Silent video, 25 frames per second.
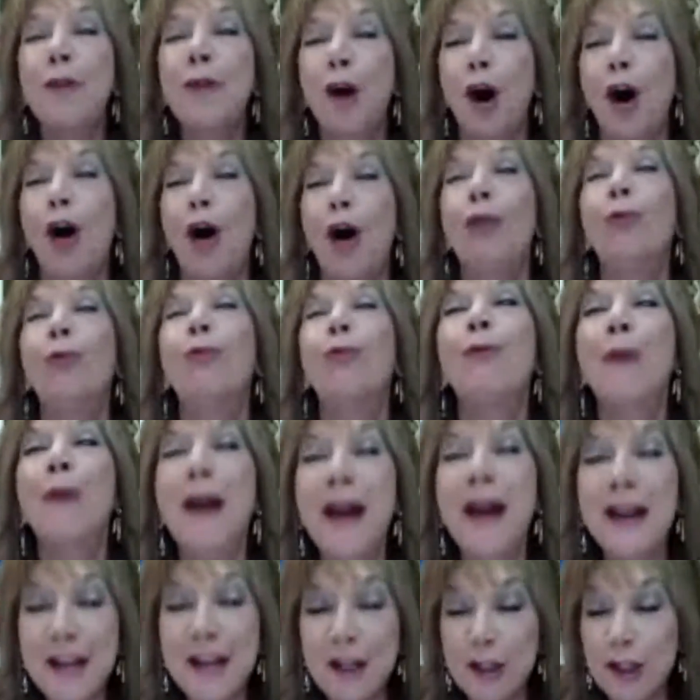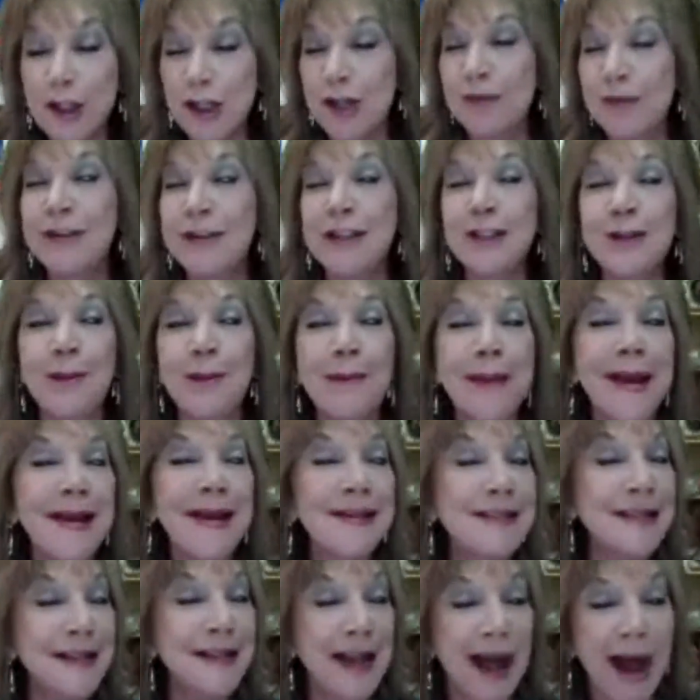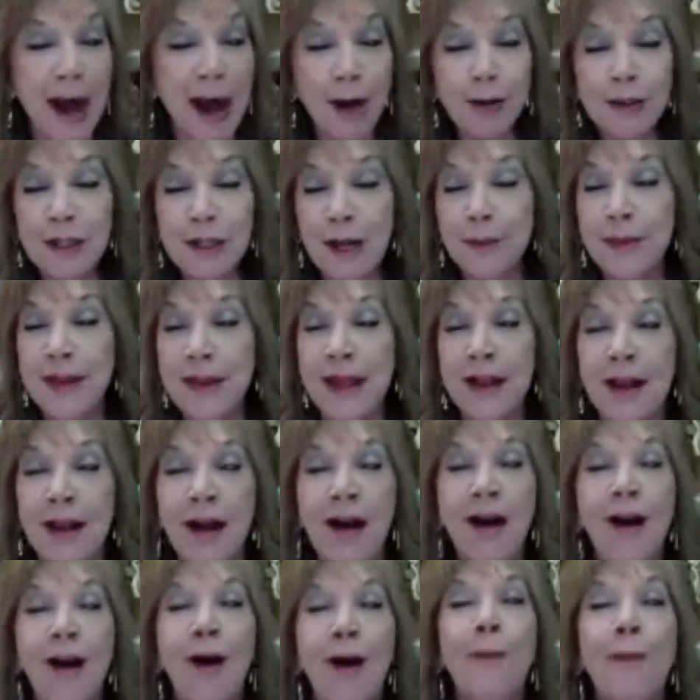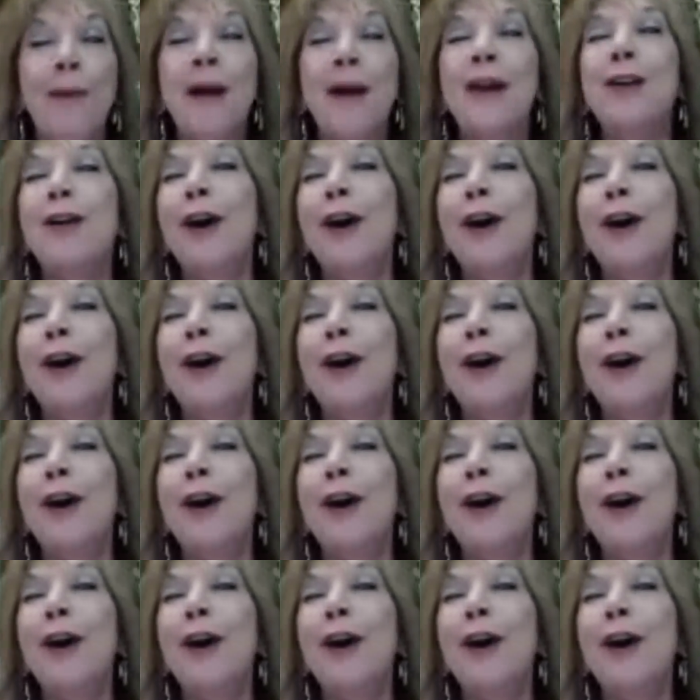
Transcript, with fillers: already achieving this amazing outcome, and like, oh my God,